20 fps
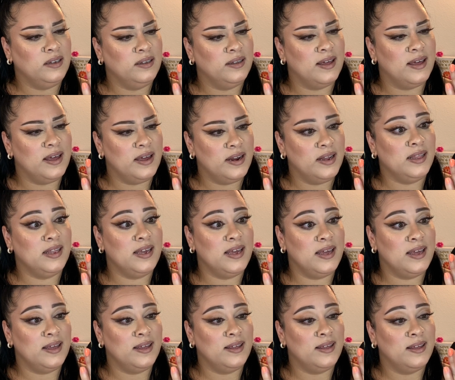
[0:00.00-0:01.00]

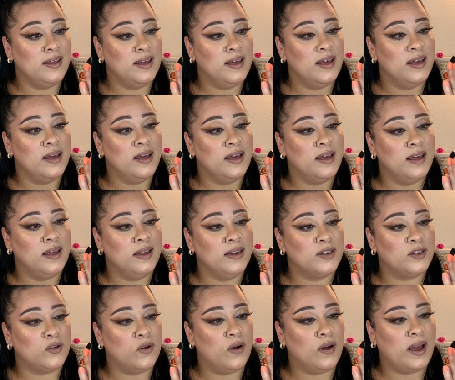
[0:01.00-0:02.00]
Italy. And it's called